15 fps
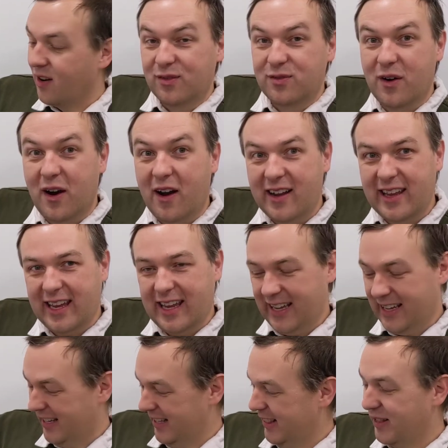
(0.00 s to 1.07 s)

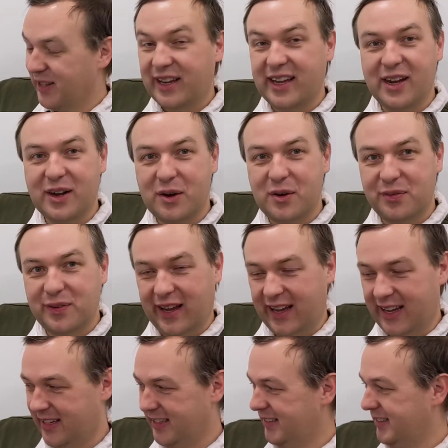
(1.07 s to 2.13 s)
Froggy, looking
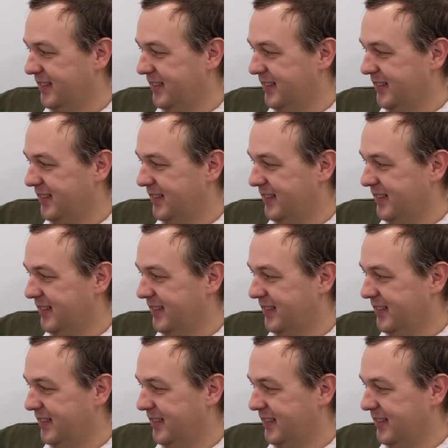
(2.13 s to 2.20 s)
goofy.